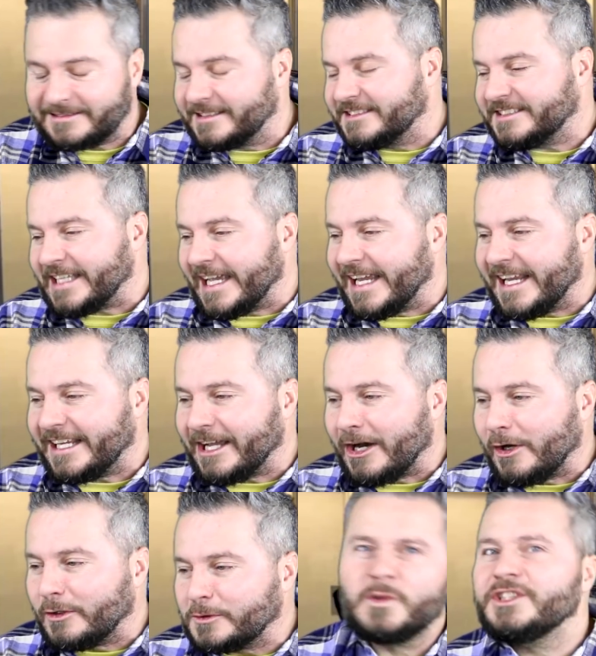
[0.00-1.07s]
the saying
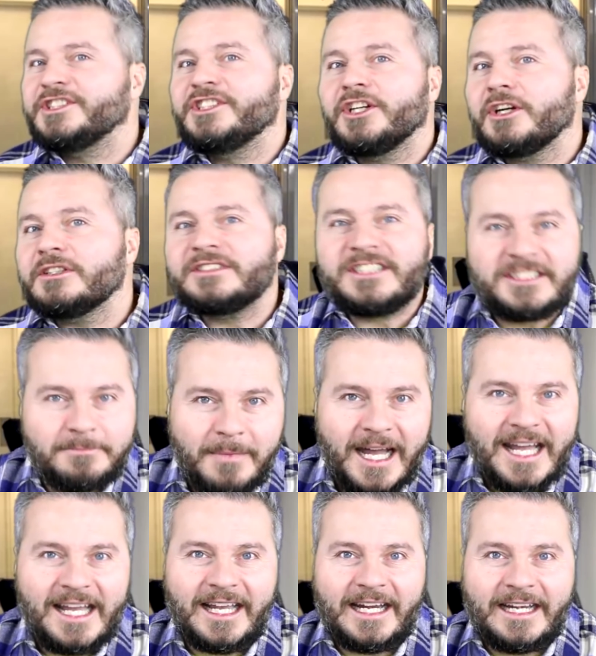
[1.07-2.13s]
goes, what's yours is
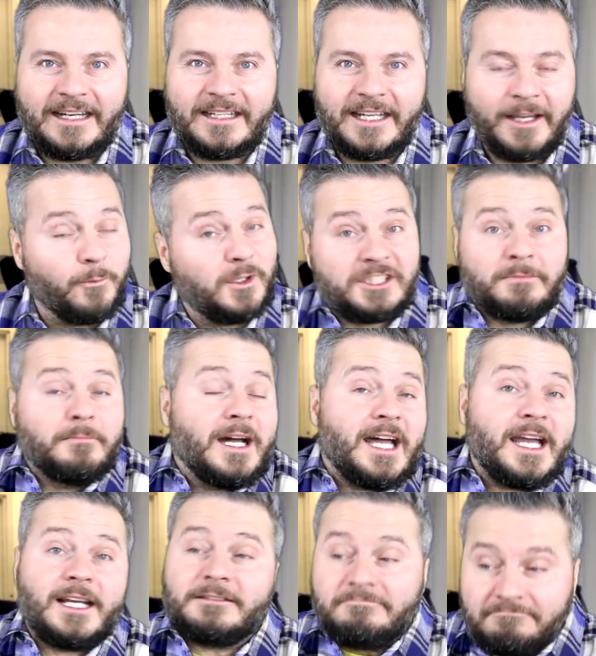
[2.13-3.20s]
mine, and what's
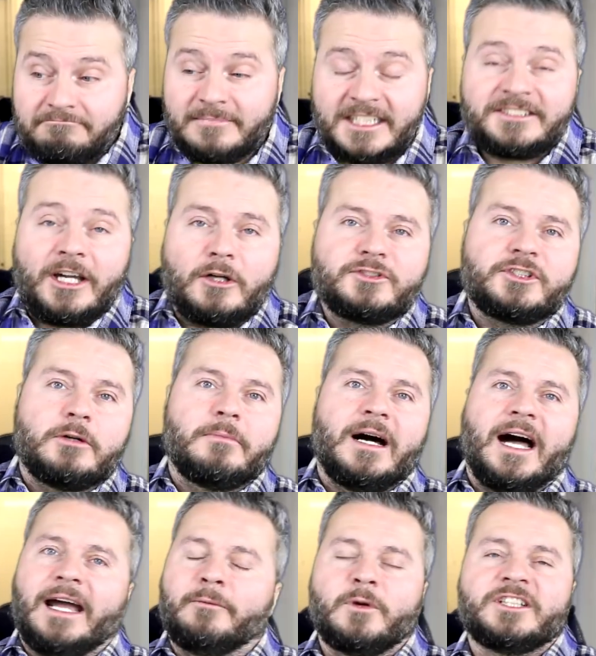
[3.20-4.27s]
mine is also
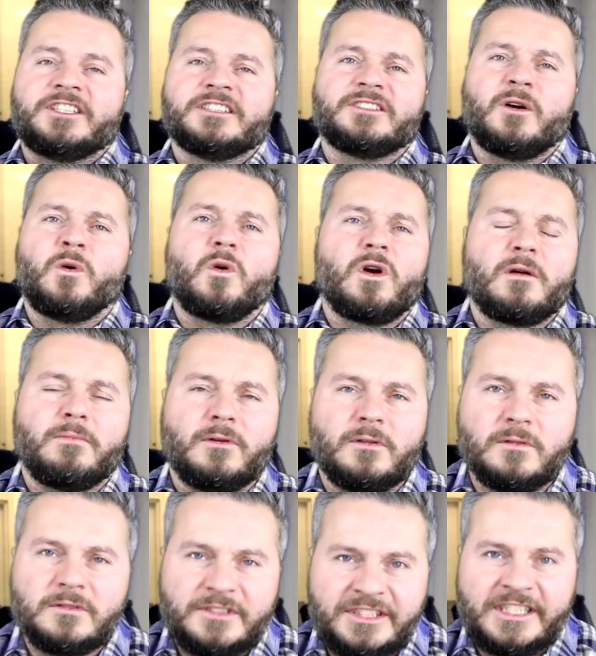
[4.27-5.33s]
mine, which is a
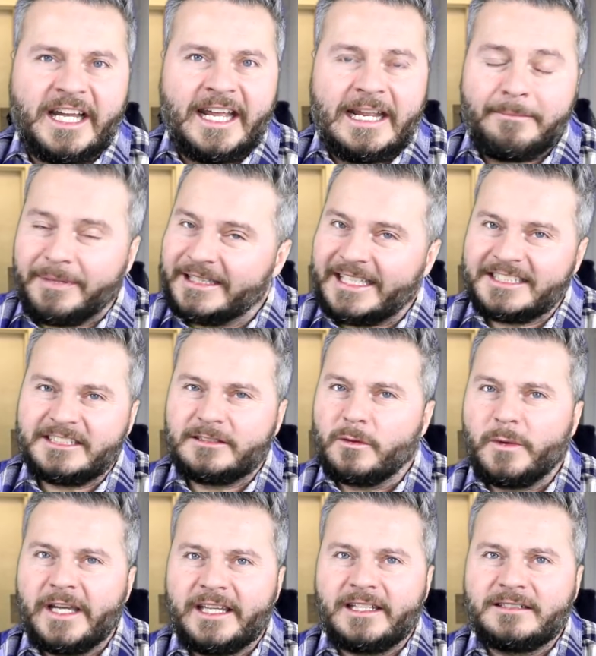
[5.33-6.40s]
horrible saying, but that's the
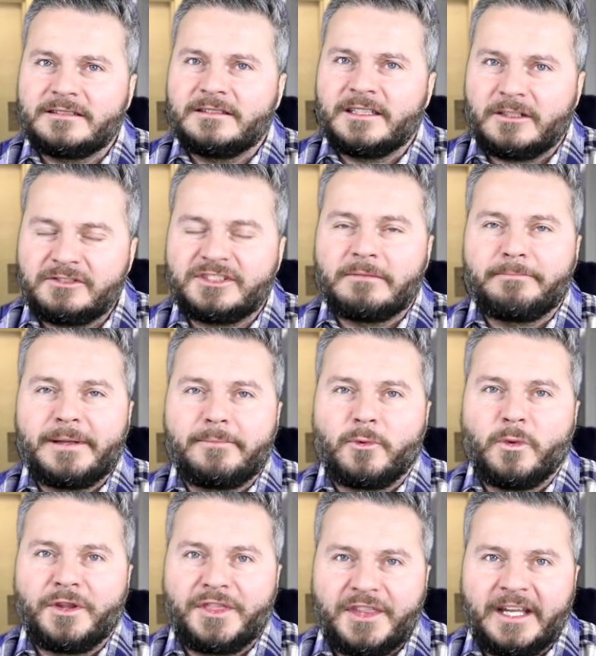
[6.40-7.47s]
way that, you know, some people
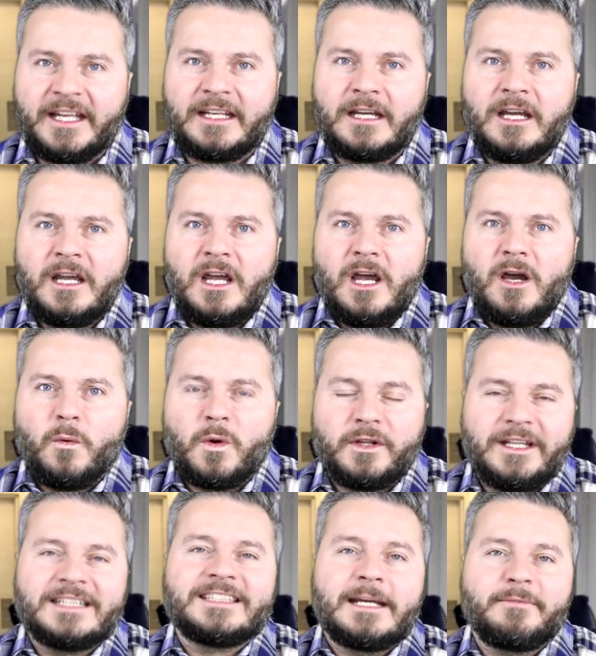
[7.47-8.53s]
will think we're in
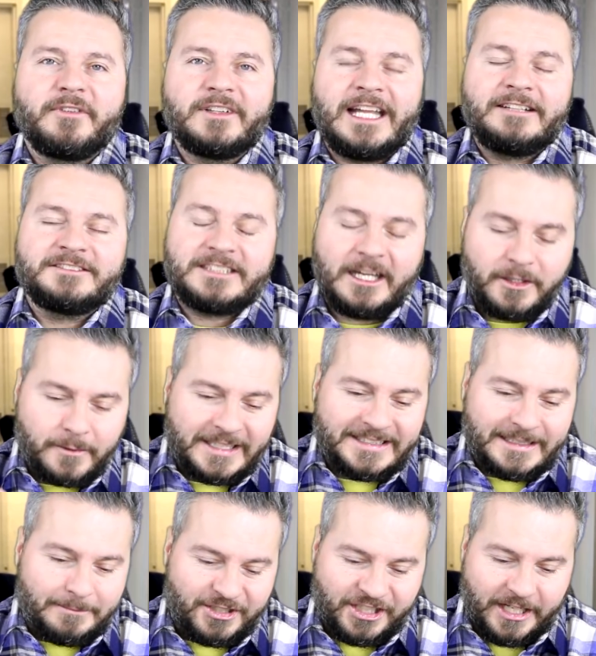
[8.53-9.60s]
that type of a lifestyle. The
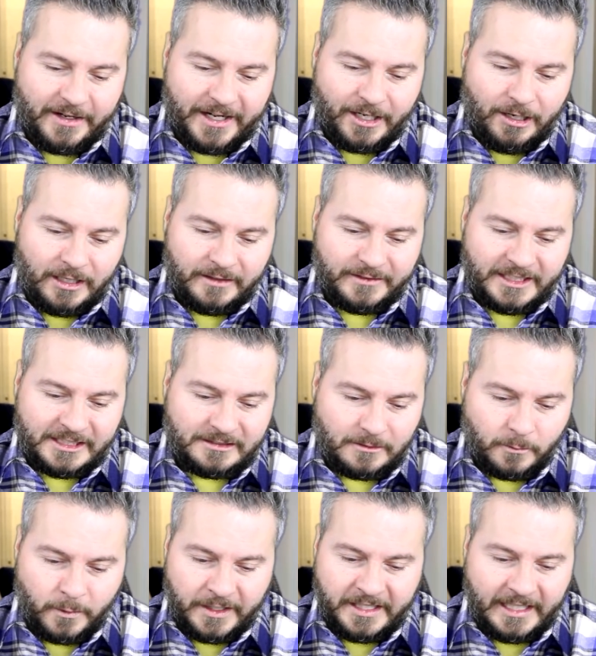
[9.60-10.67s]
reason I'm sharing all of this
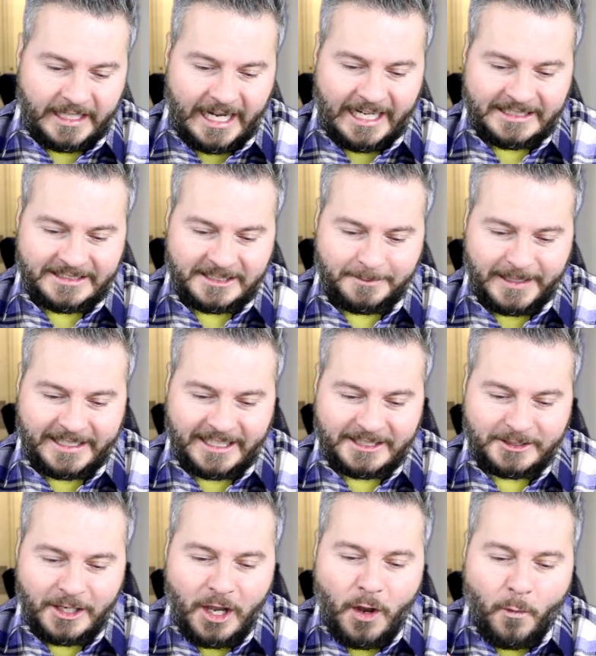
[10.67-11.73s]
with you guys is
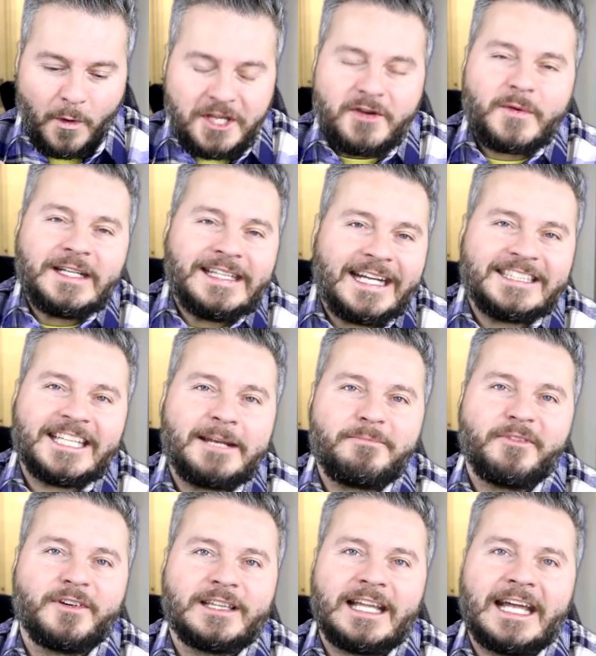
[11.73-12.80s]
because when you're in that type of a